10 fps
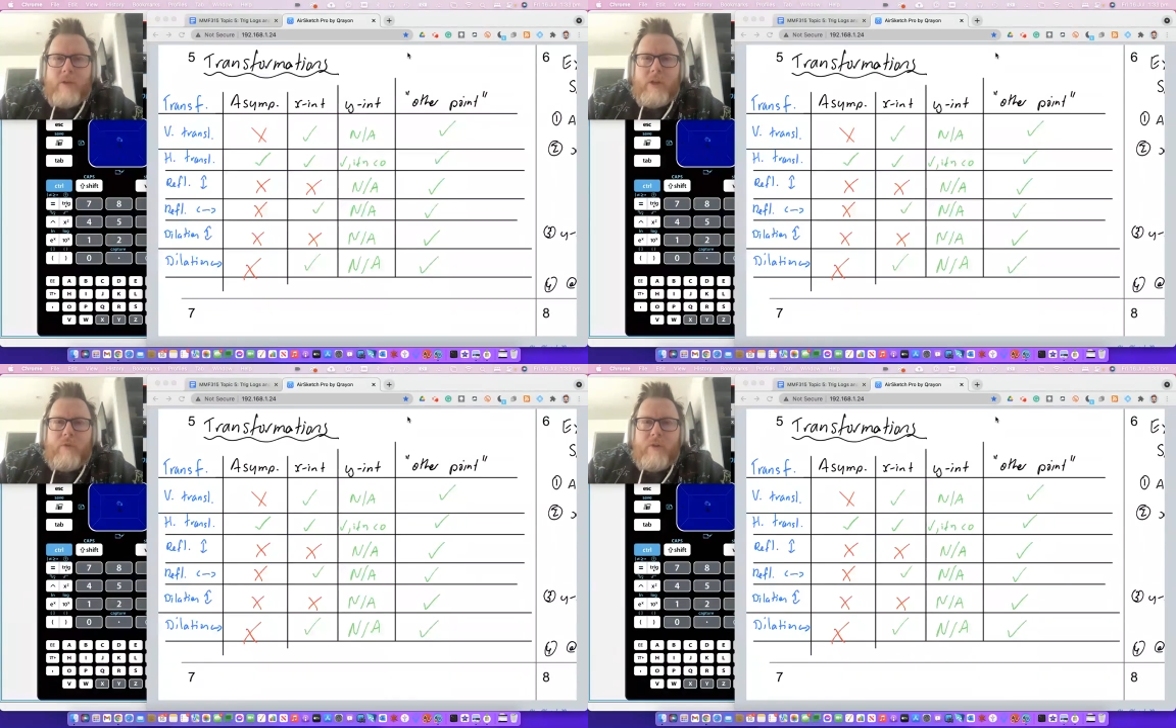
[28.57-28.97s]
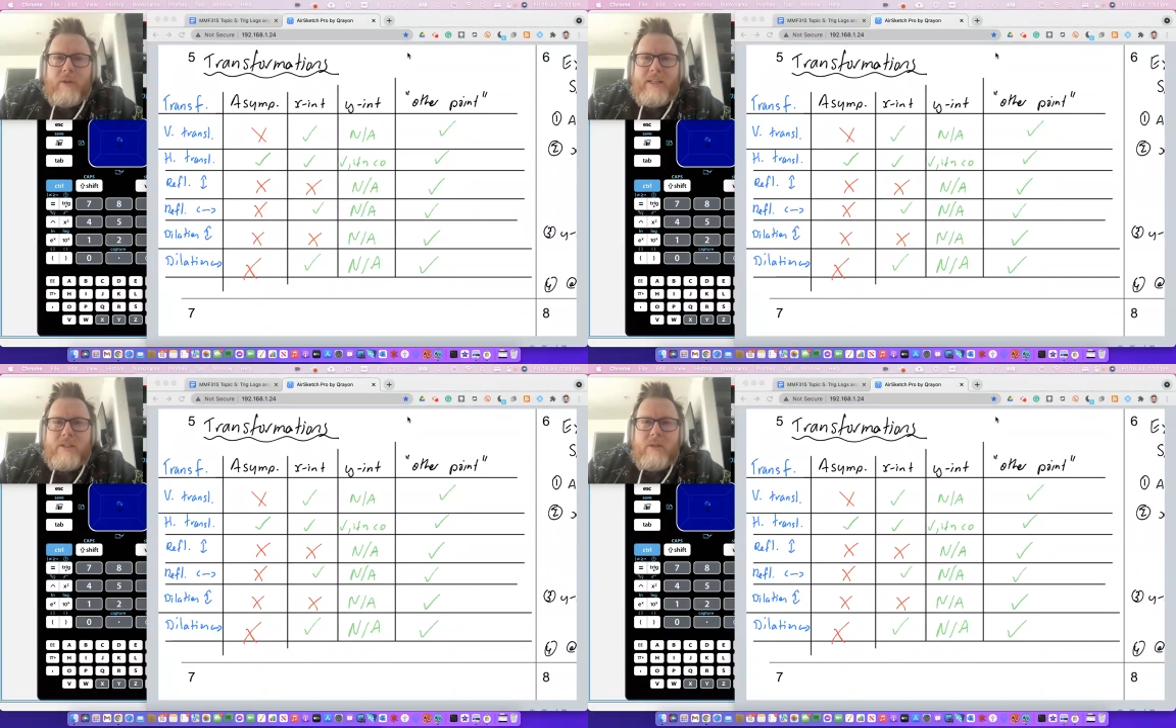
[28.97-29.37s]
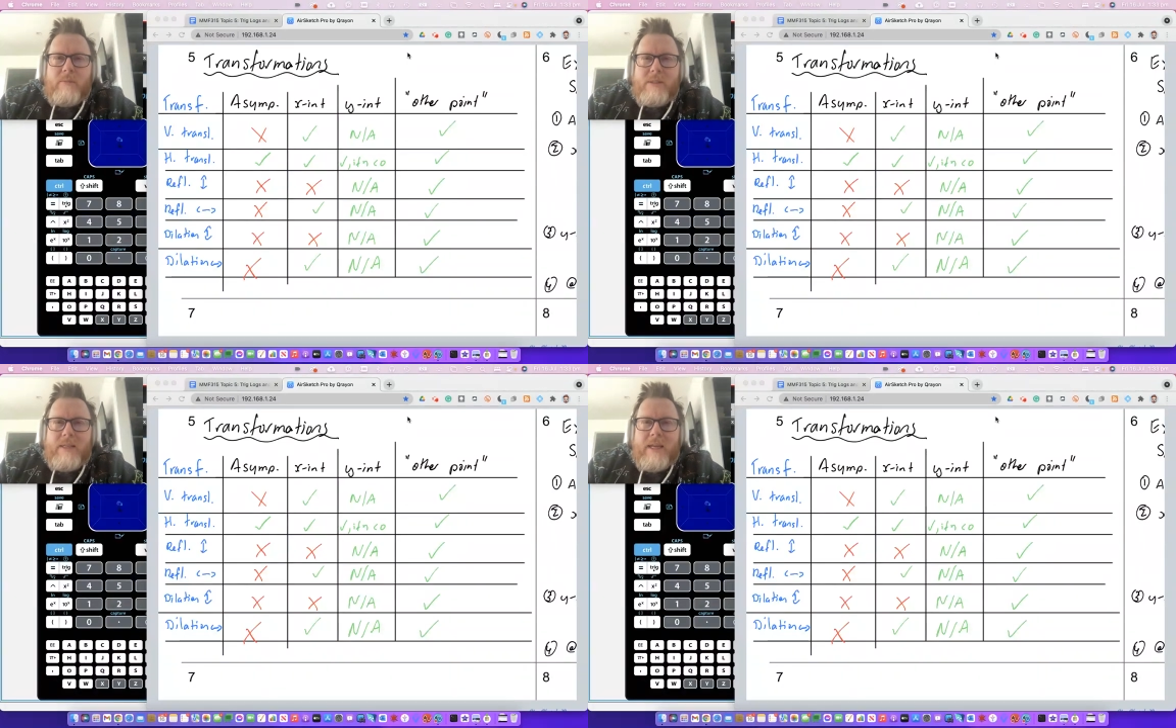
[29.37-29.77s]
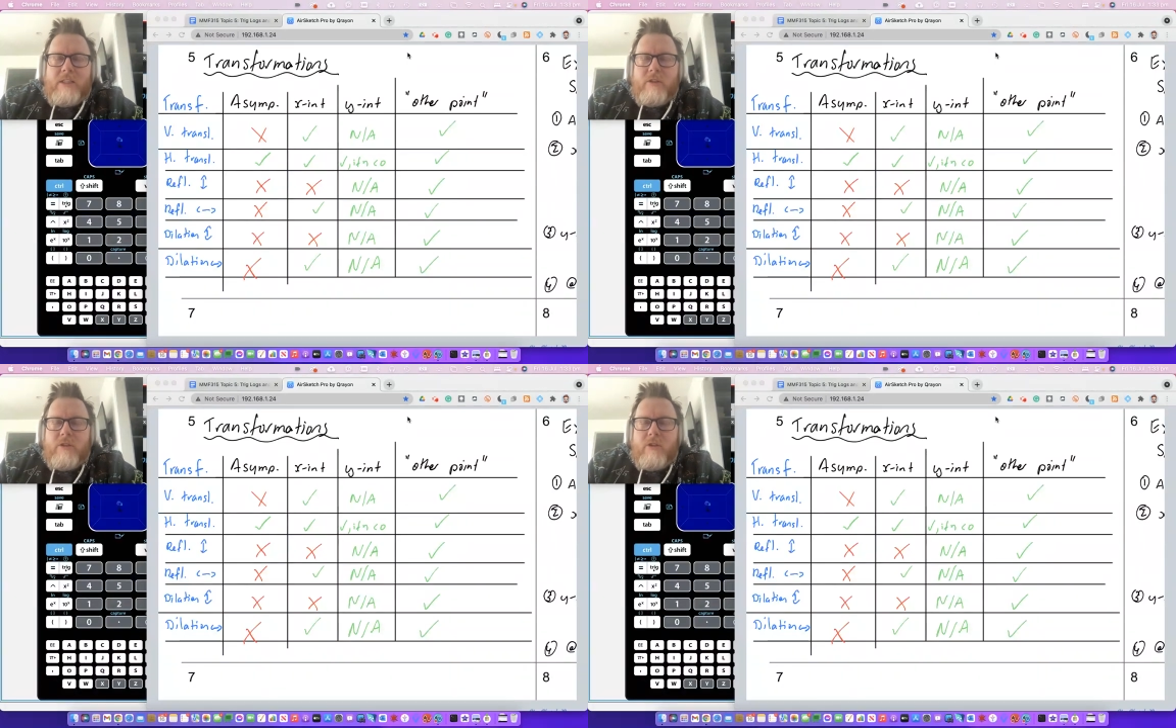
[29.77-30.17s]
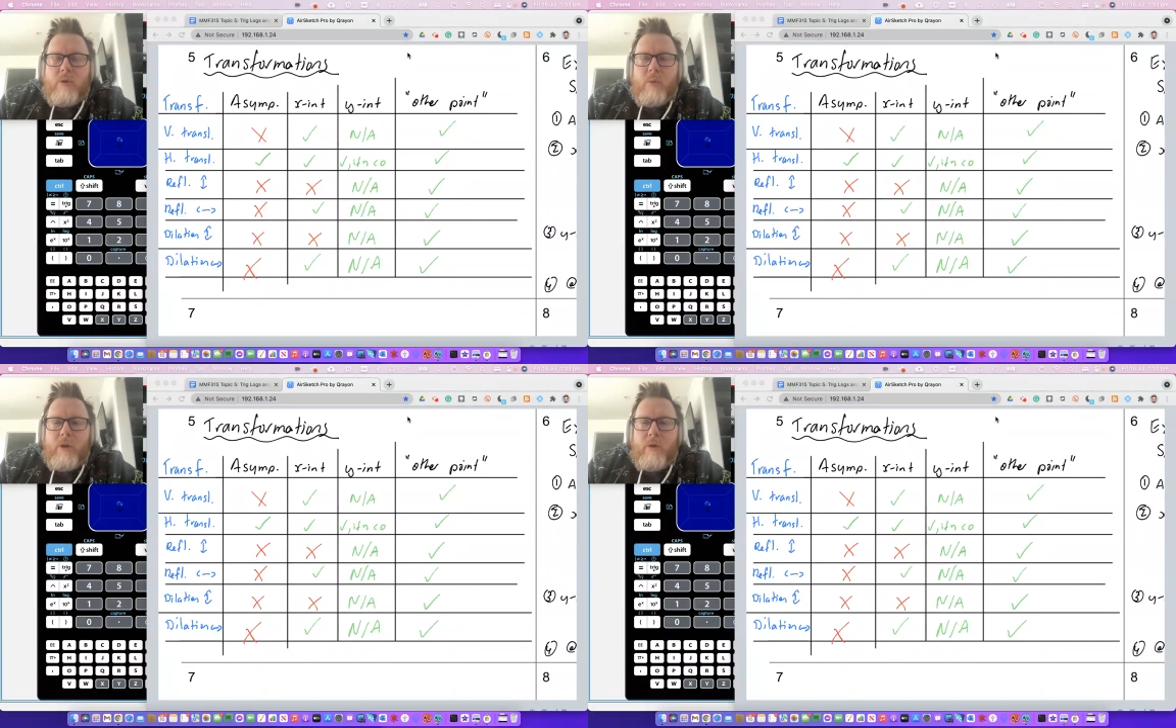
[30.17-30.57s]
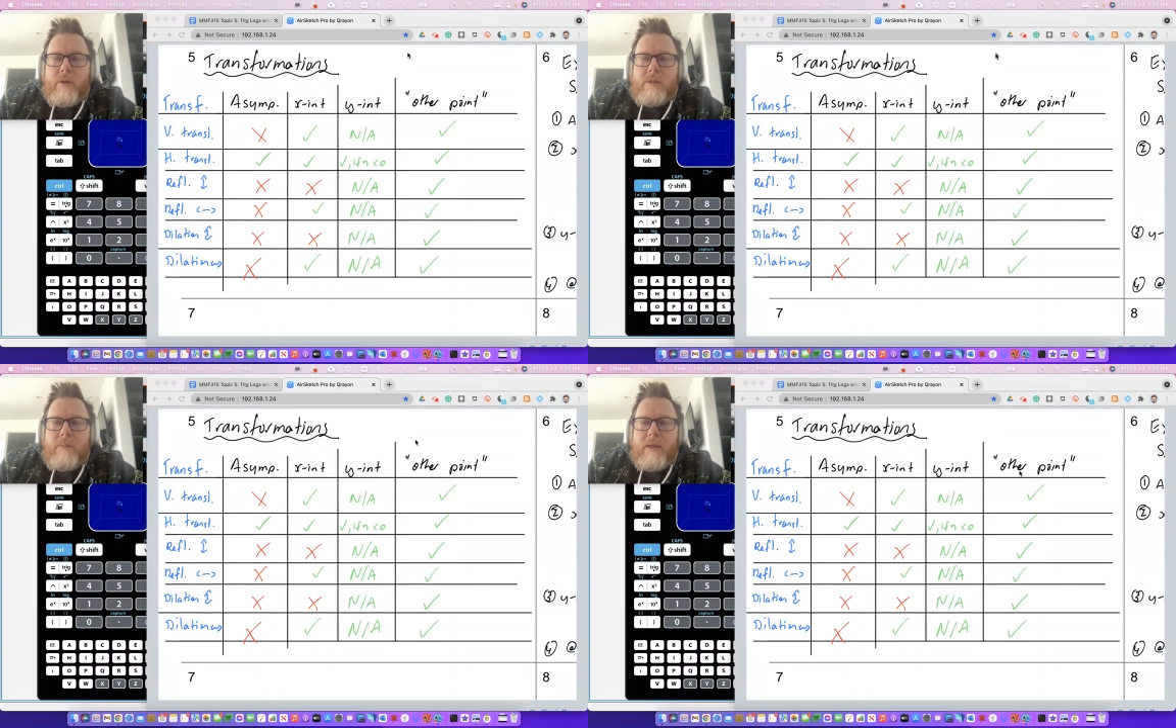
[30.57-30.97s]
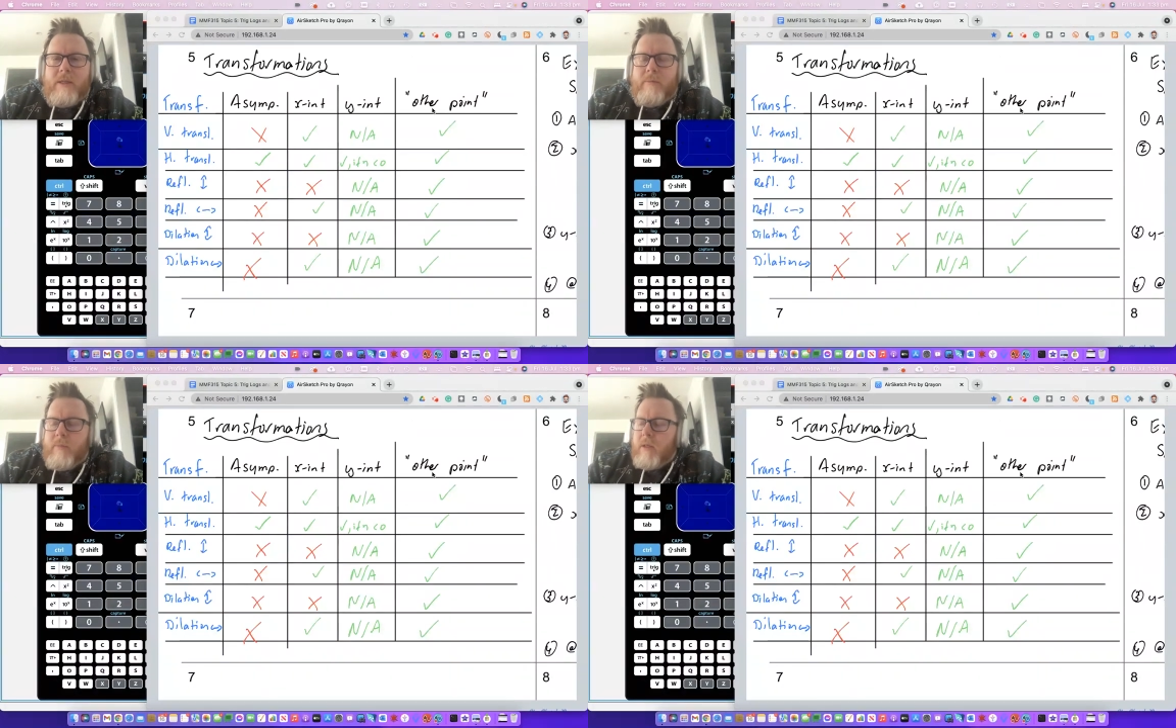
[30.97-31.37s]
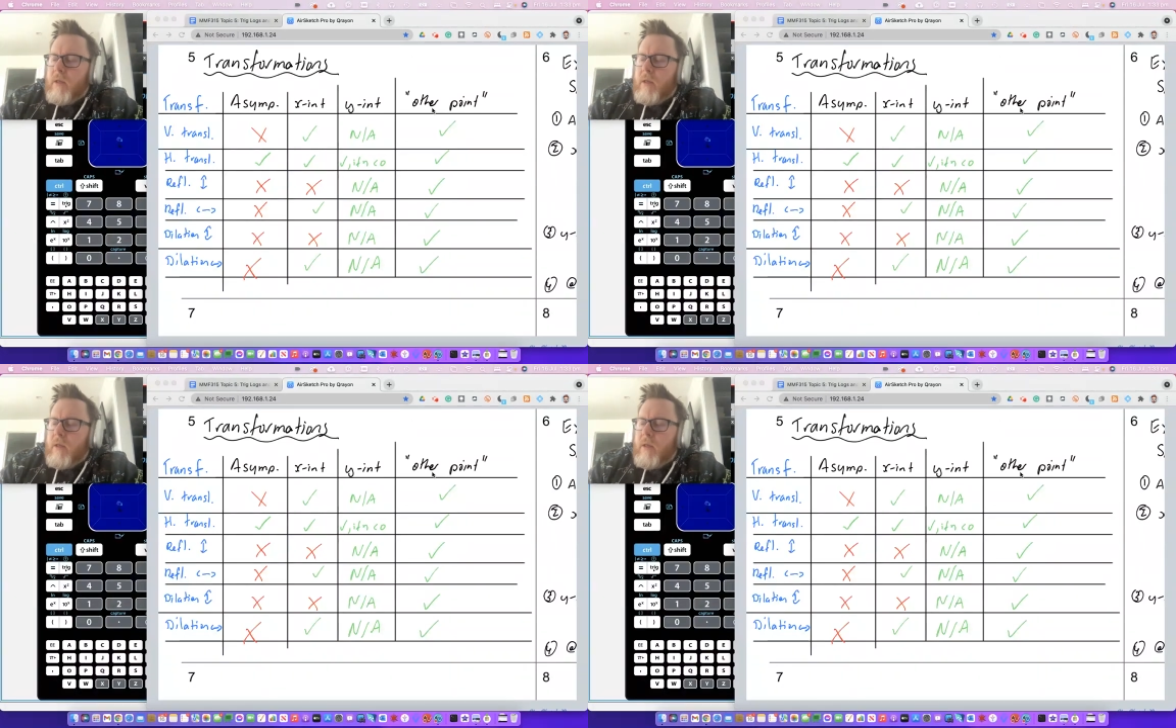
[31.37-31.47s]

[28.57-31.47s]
it often leads to mistakes because it's not what you're expecting.